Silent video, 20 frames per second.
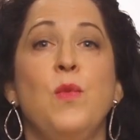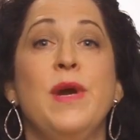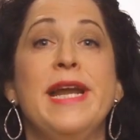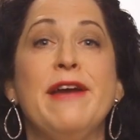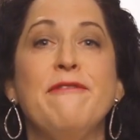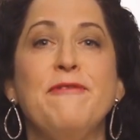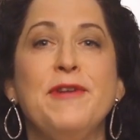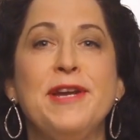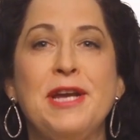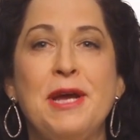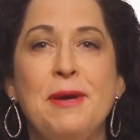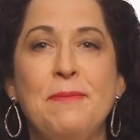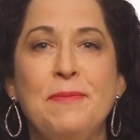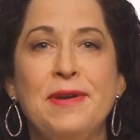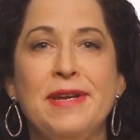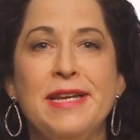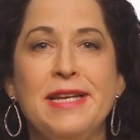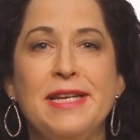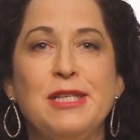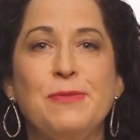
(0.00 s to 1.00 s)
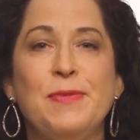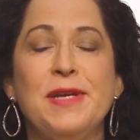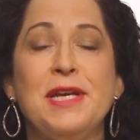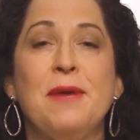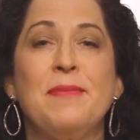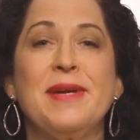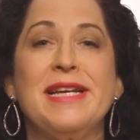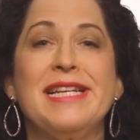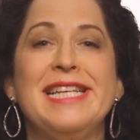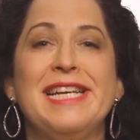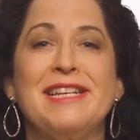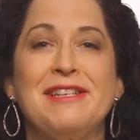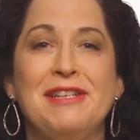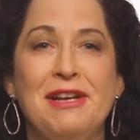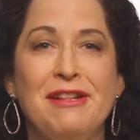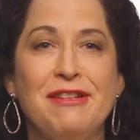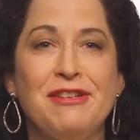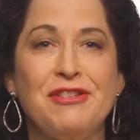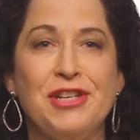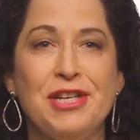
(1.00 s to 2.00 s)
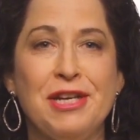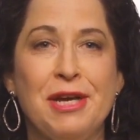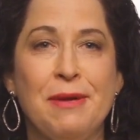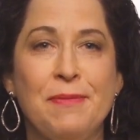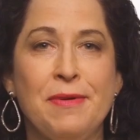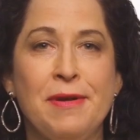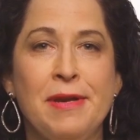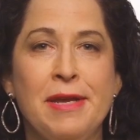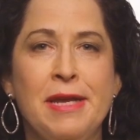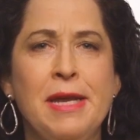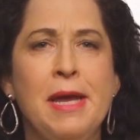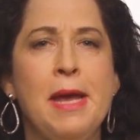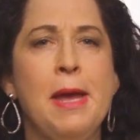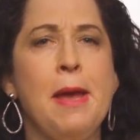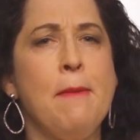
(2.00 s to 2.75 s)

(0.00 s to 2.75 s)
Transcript: When every company is becoming a technology company,